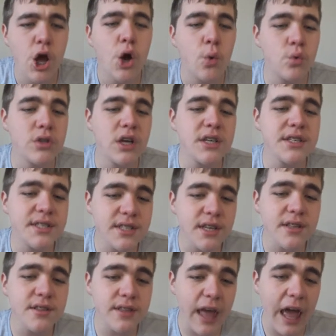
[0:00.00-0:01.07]
When I
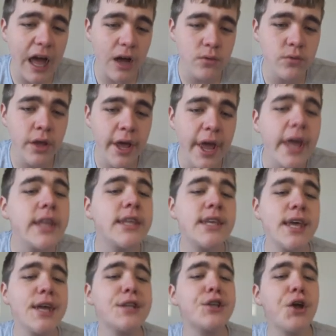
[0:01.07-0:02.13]
sit down and
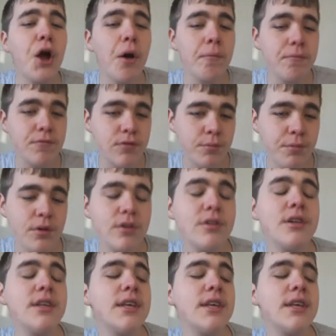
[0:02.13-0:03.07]
get comfortable,